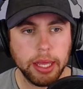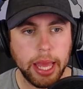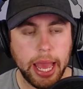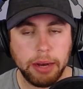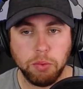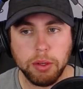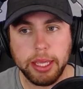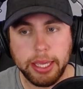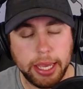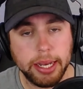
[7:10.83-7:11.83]
and really
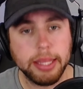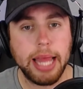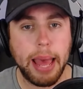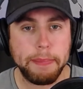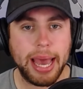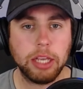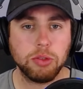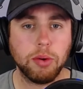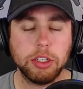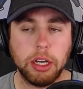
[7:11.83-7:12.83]
getting that pass
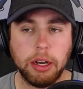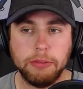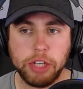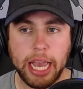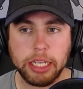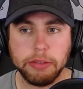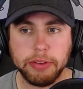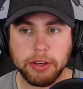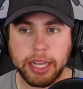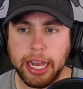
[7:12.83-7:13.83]
rush of
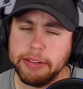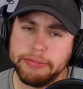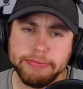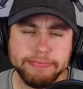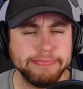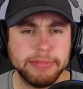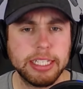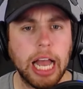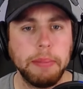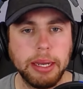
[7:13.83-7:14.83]
Jacksonville kind of
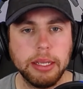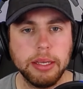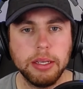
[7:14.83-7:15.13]
stymied